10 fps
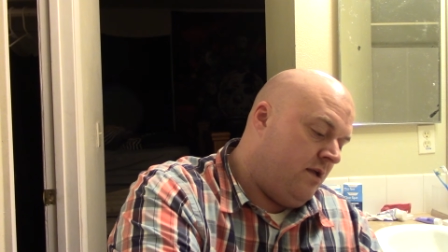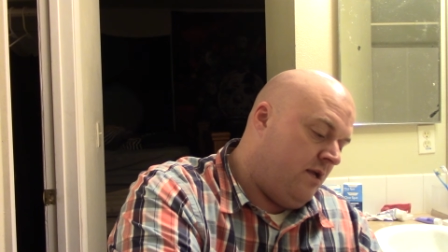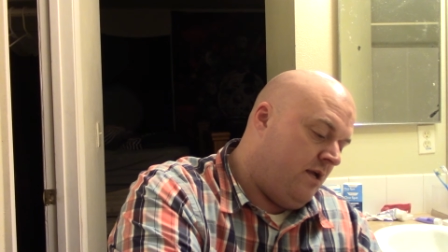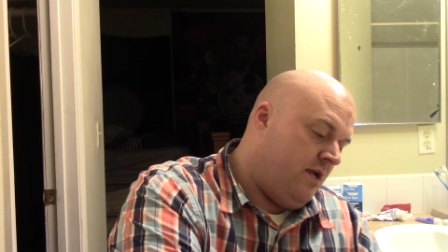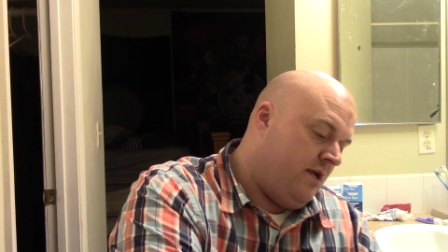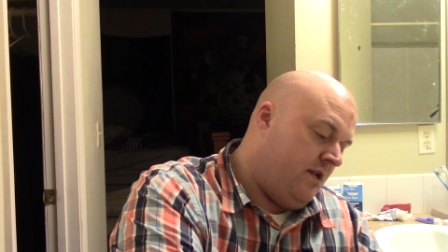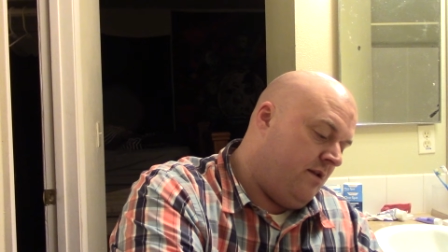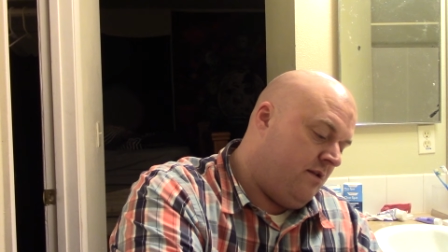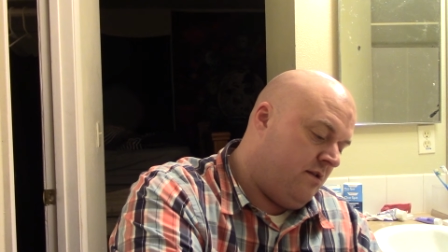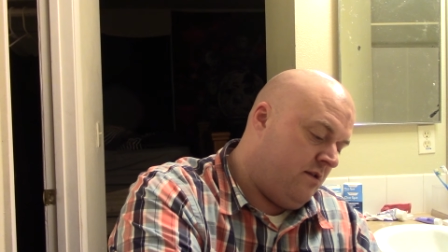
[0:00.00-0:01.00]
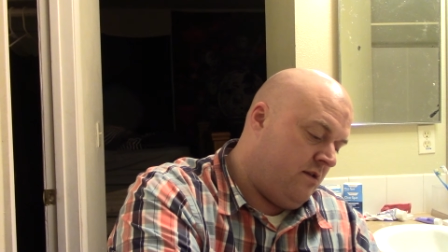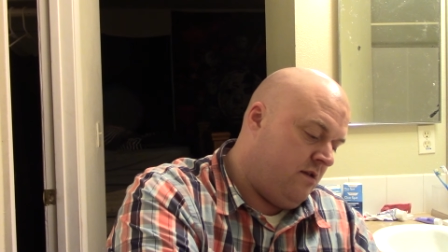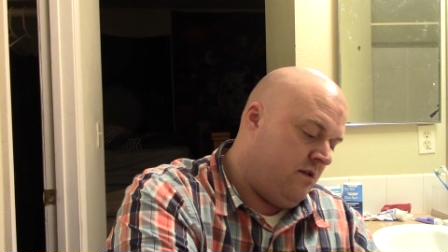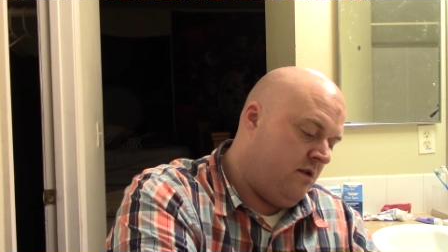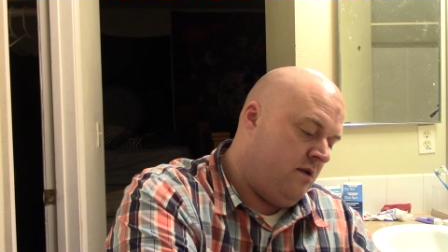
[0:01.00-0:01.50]
and
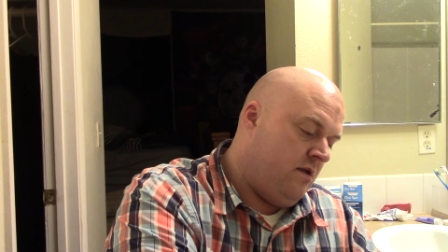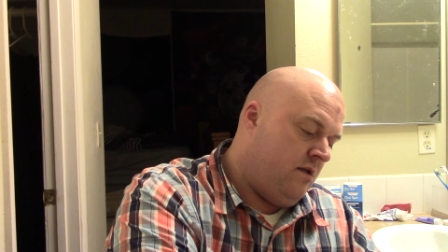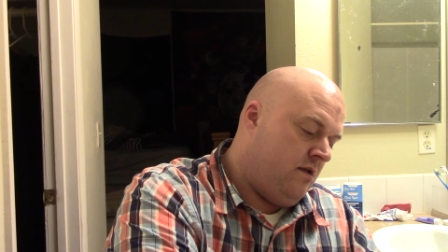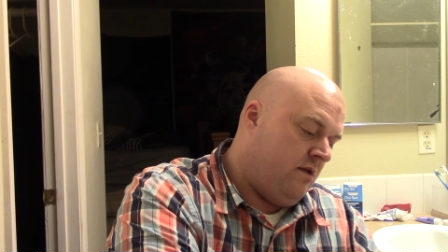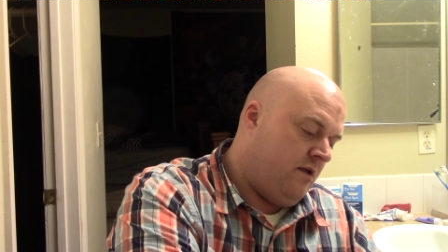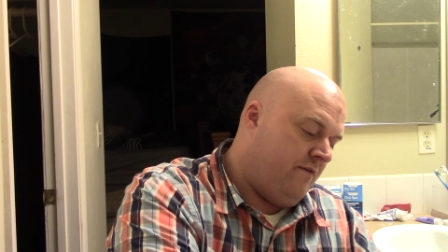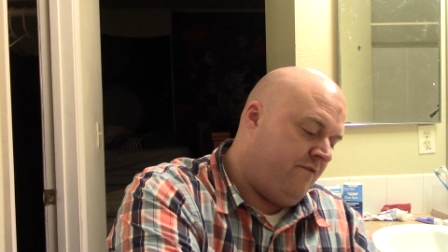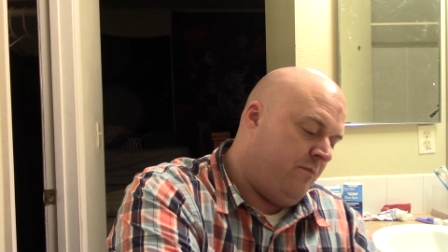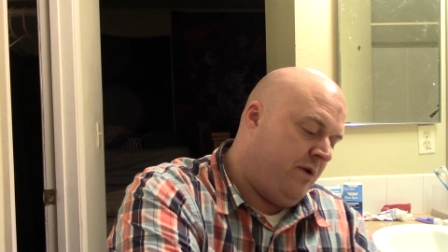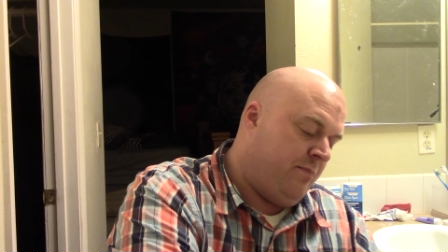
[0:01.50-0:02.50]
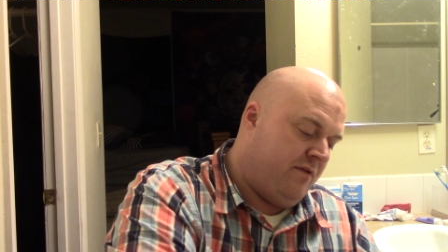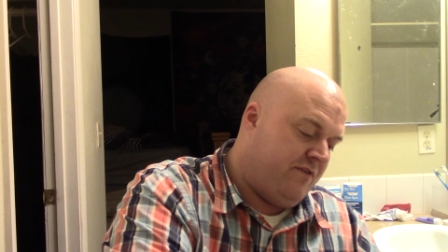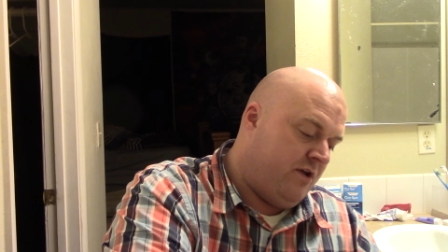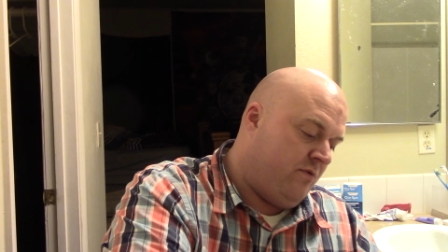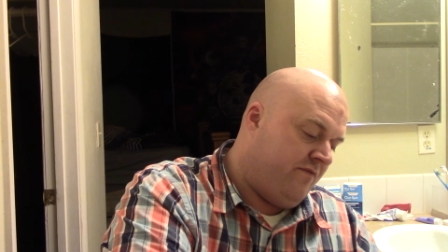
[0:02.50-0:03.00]
yeah, a few people have
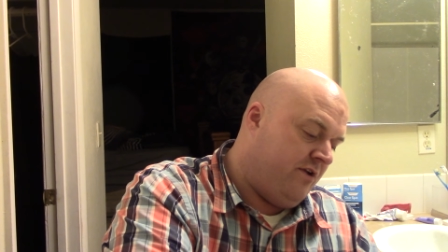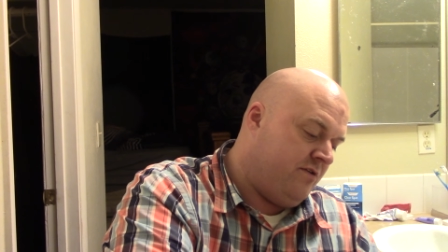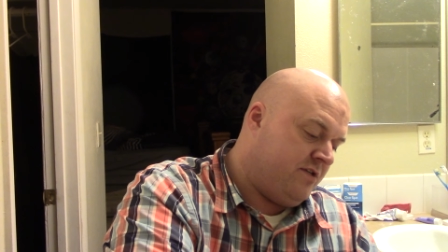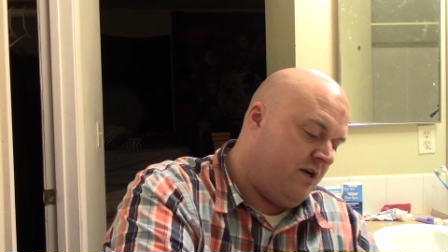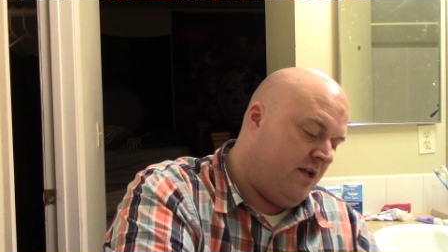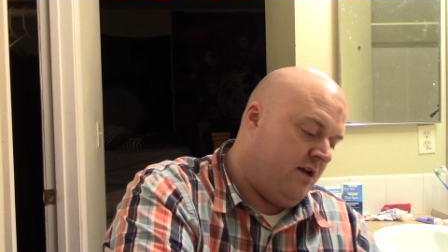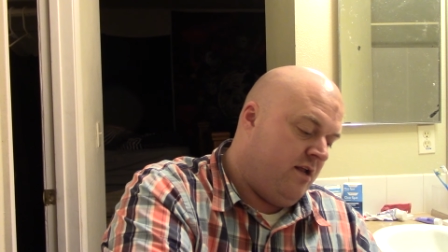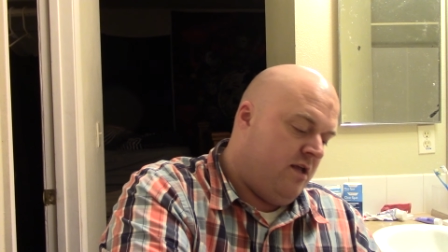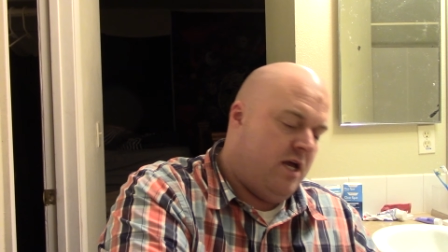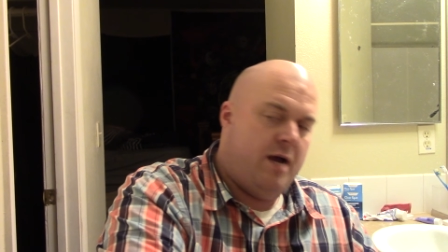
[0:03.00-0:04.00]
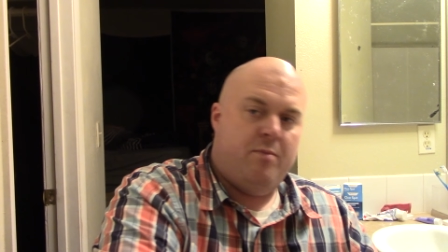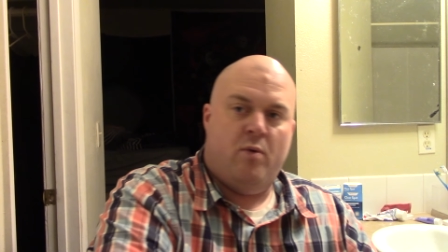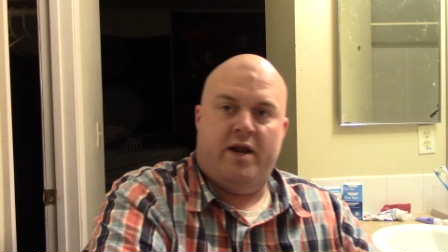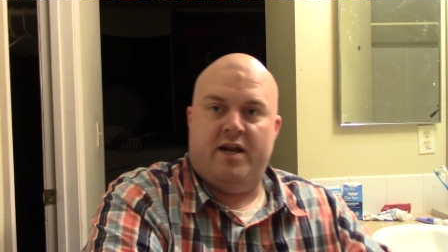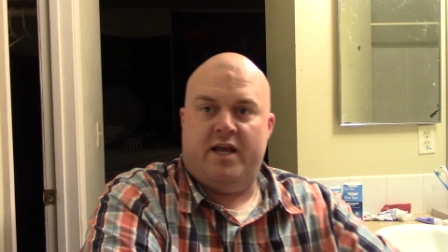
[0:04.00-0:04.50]
done reviews on it. I've been
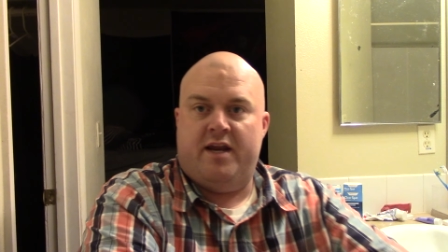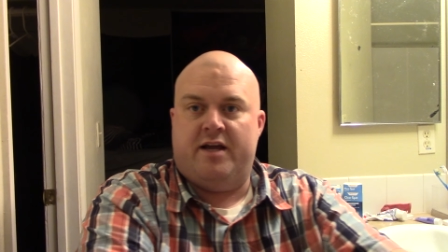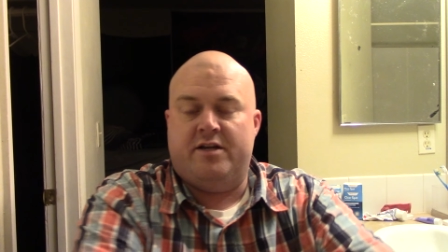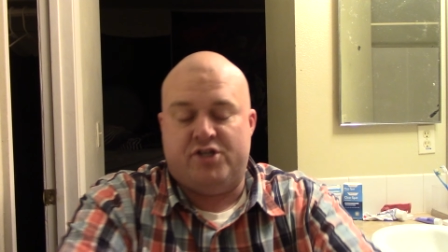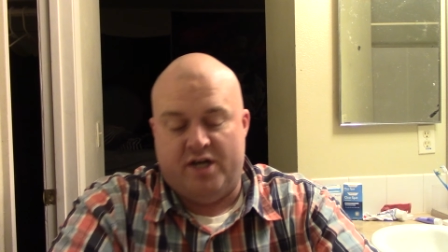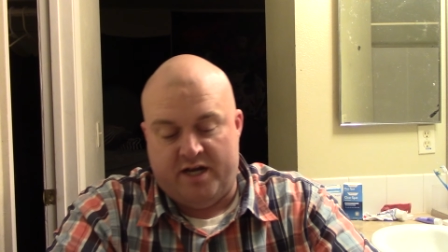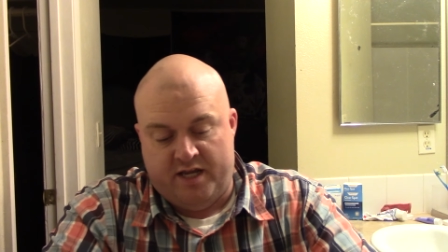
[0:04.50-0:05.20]
waiting to get a good Chucky